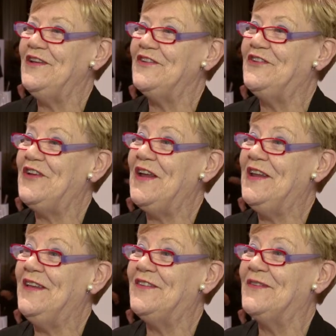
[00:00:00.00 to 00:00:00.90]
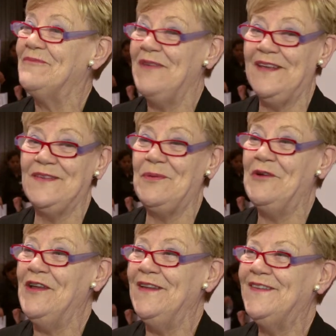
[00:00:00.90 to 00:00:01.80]
He just shared his
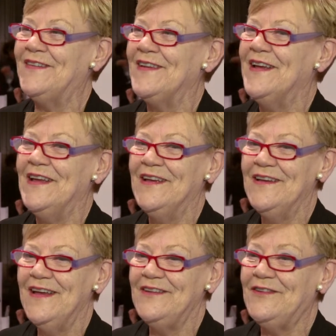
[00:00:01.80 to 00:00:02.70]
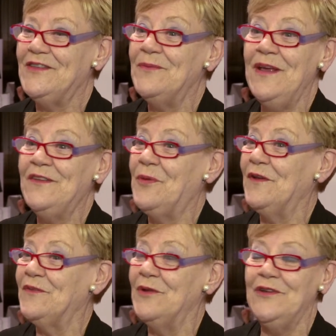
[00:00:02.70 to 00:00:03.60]
experience to the best
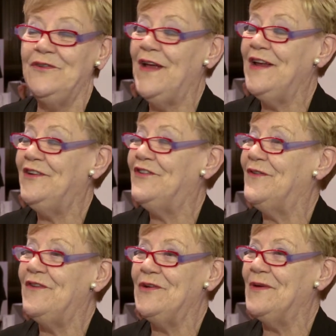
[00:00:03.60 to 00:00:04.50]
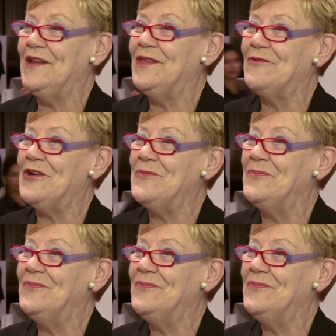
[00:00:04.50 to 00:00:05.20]
possible advantage of everyone in the room.